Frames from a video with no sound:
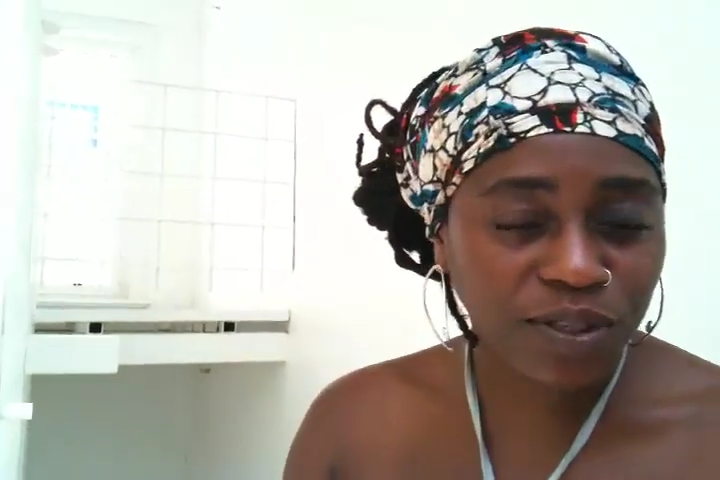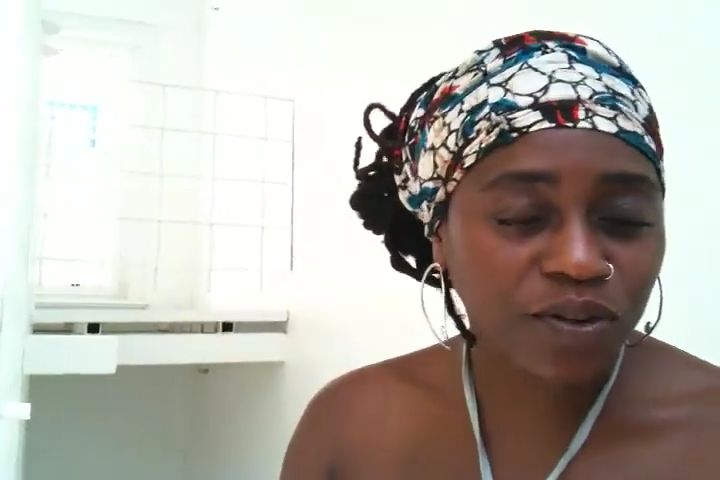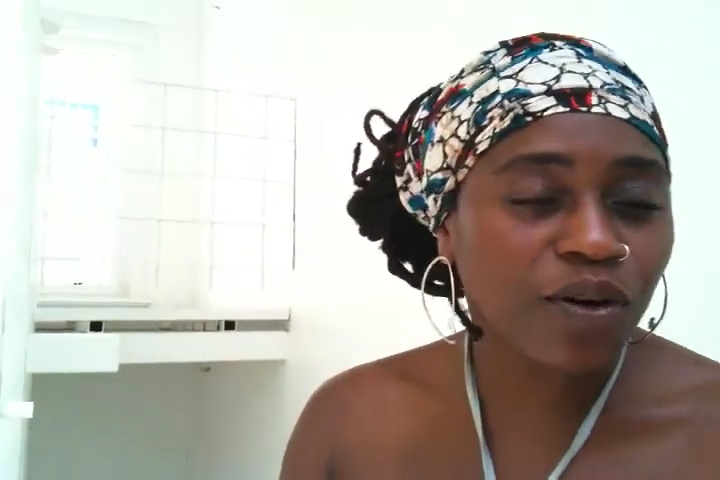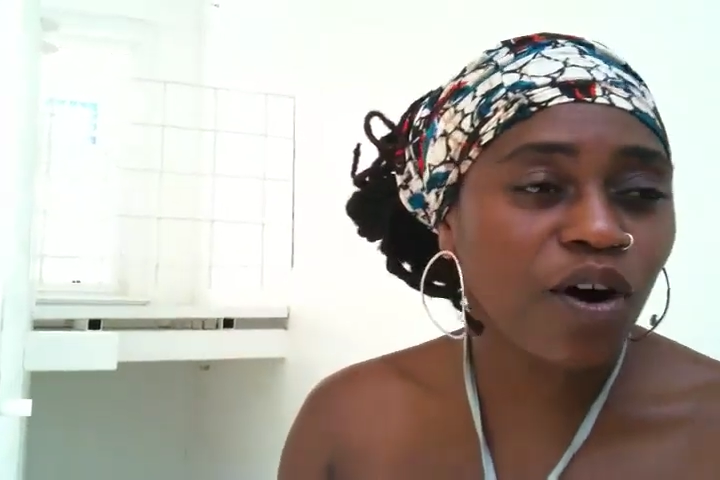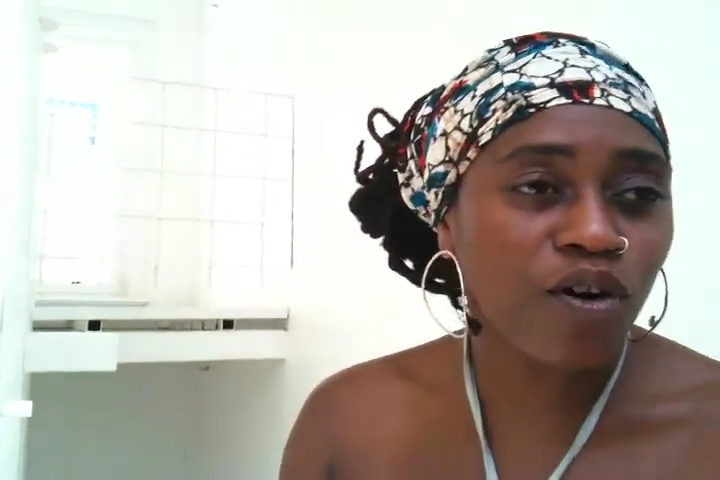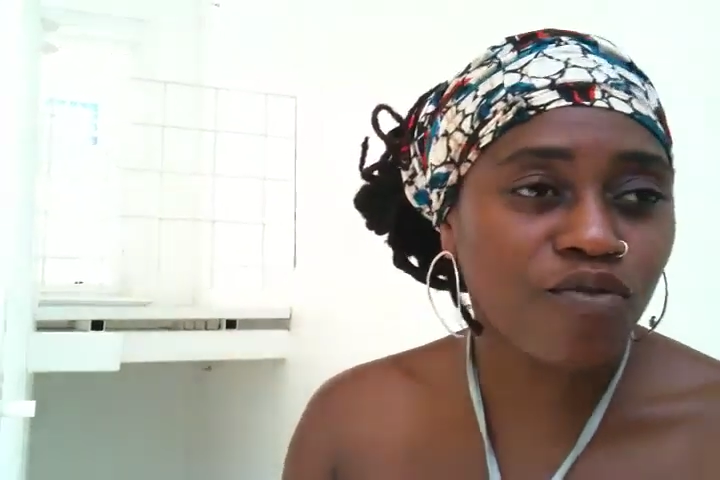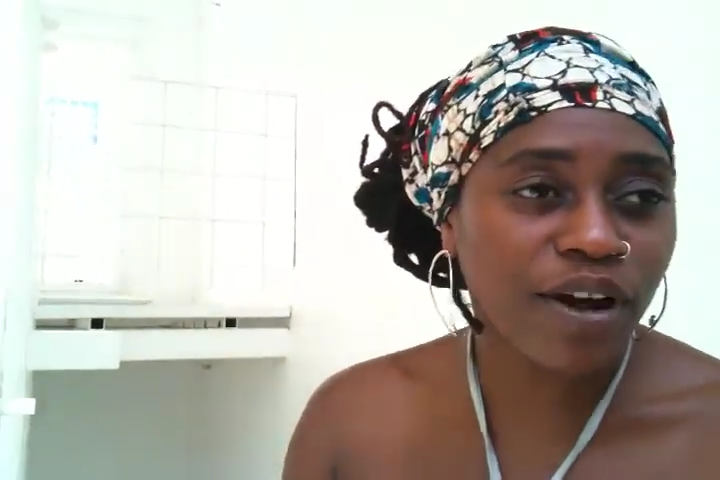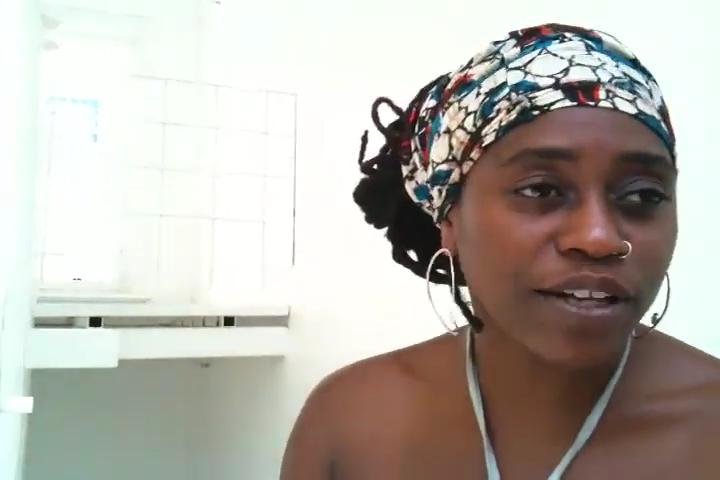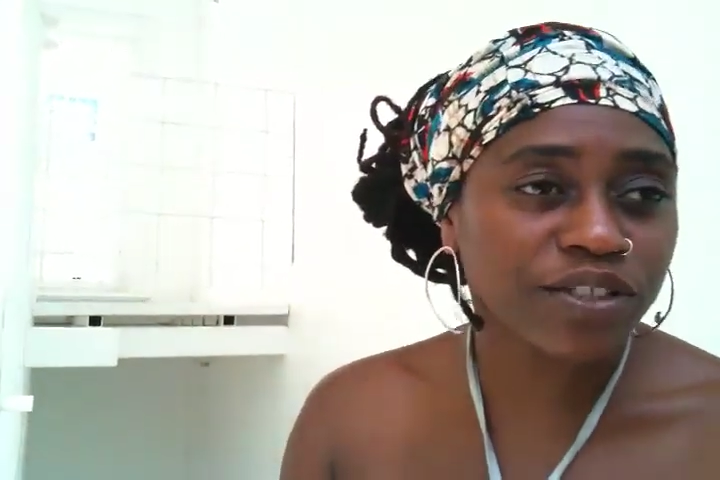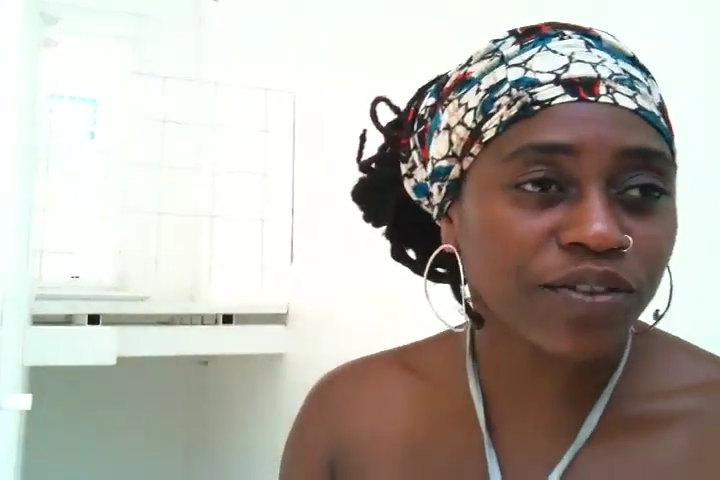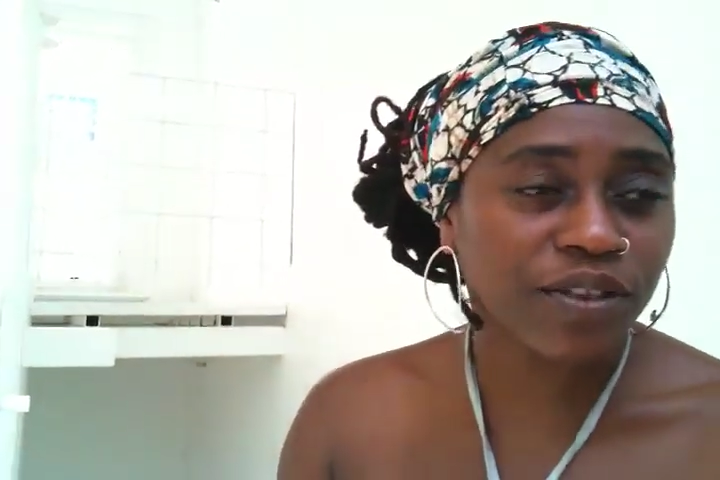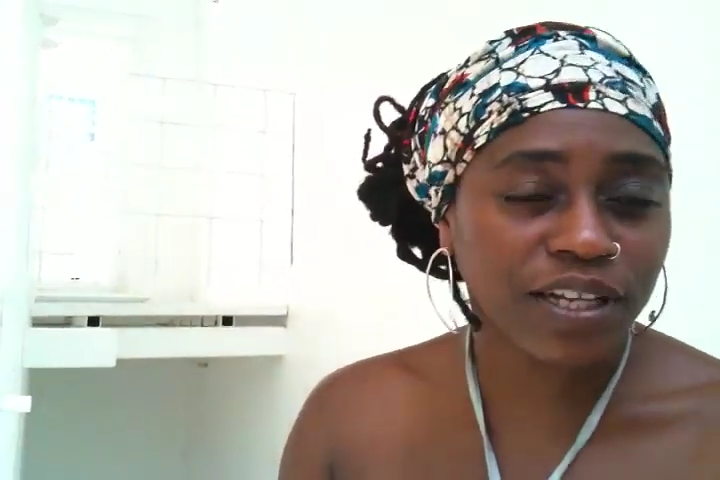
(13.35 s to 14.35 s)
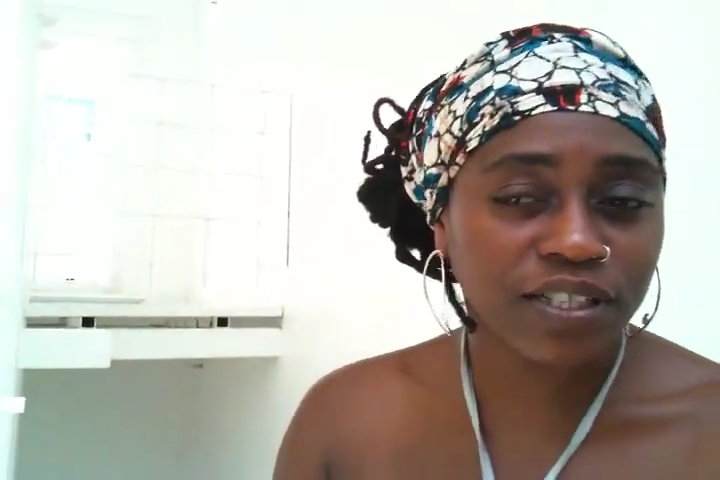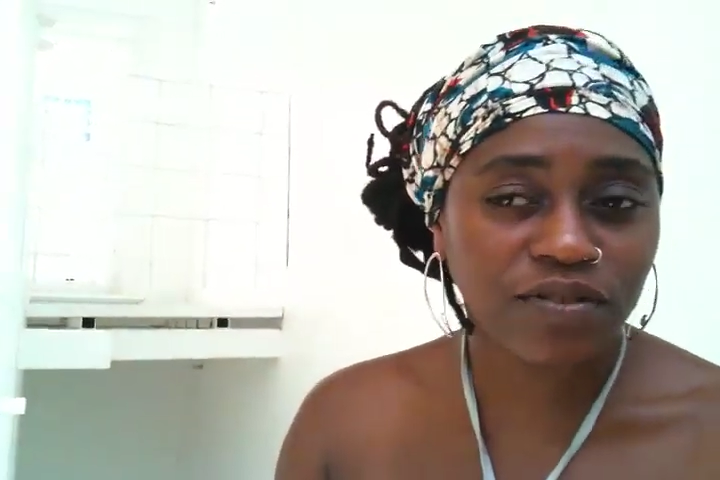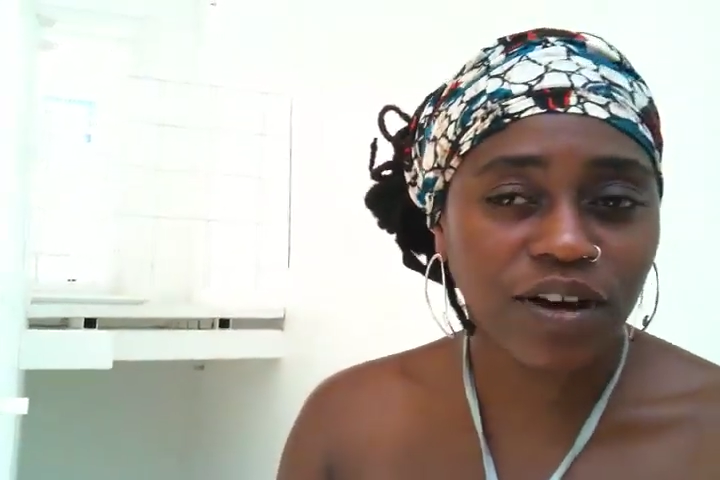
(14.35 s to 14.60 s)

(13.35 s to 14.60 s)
I do a whole range of things